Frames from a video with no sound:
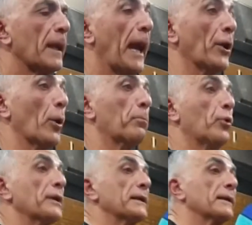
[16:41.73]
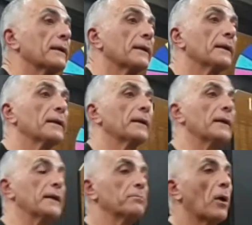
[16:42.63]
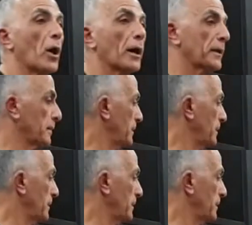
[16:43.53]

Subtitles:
and I put it in my